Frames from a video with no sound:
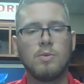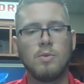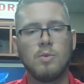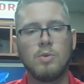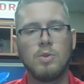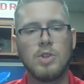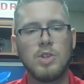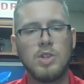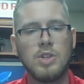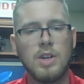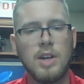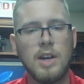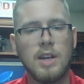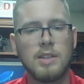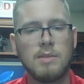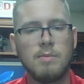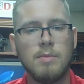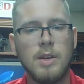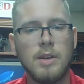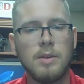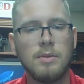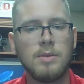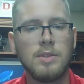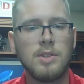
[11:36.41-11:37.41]
which you have to
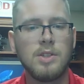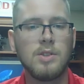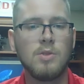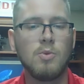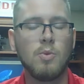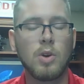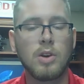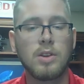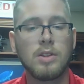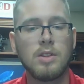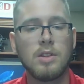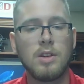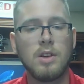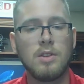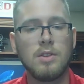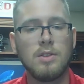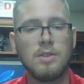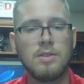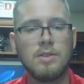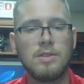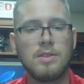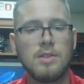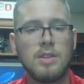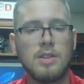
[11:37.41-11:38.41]
be able to work with
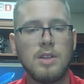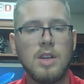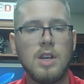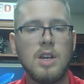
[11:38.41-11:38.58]
others,